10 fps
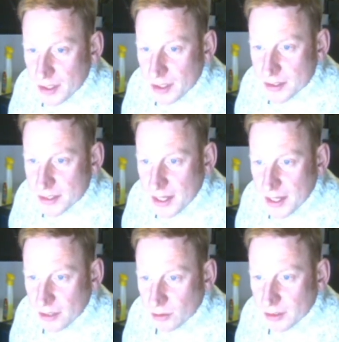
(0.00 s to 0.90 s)

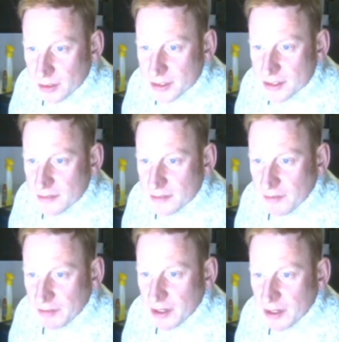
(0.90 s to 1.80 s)
sale. This is
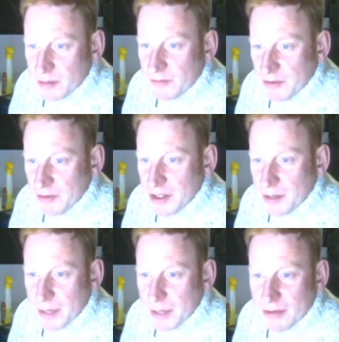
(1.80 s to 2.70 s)

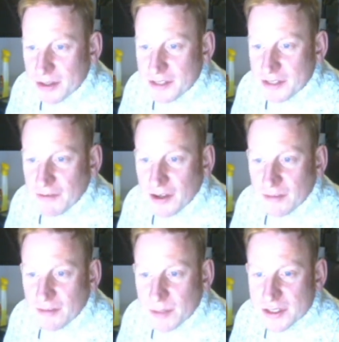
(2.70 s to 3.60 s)
£59.95
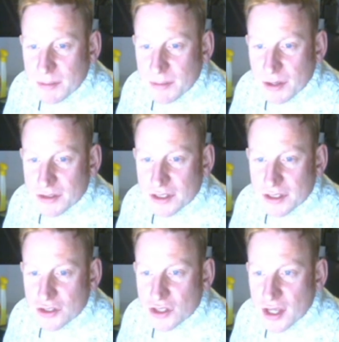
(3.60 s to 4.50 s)
plus the
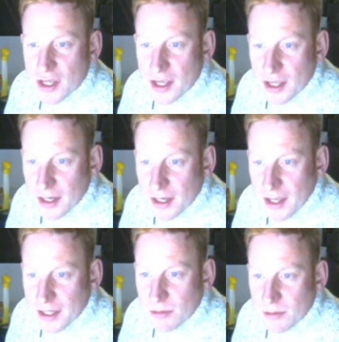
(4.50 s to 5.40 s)
postage, an
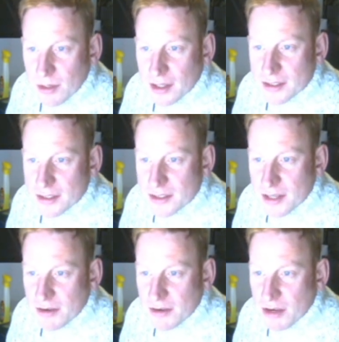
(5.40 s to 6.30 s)
AUR
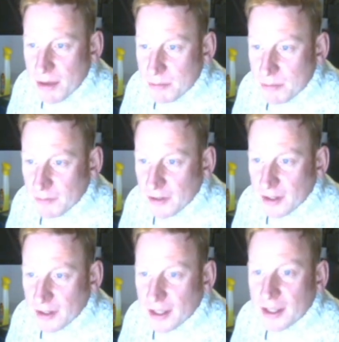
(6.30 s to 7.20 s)
stereo
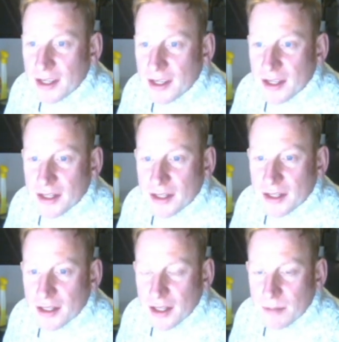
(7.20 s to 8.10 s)
amplifier.
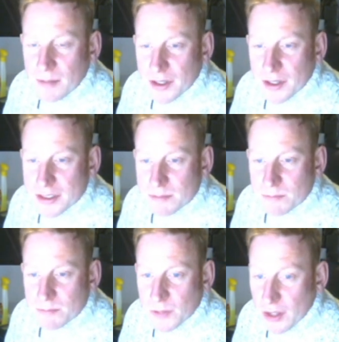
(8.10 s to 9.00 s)
I
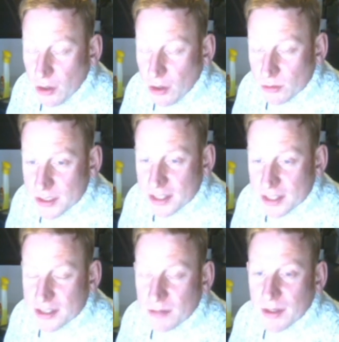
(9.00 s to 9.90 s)
got the whole
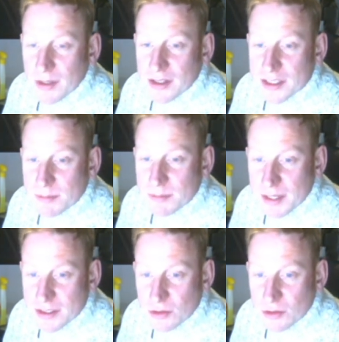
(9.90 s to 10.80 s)
system and I
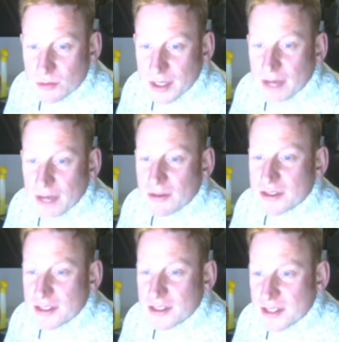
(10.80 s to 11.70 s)
split it all down
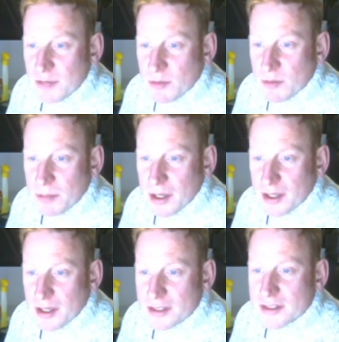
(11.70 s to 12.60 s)
into separate
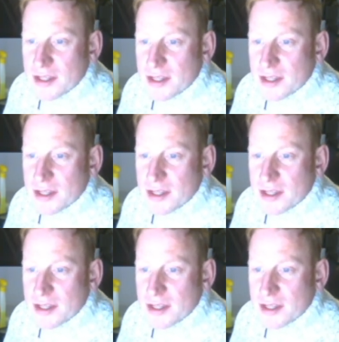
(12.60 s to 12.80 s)
parts,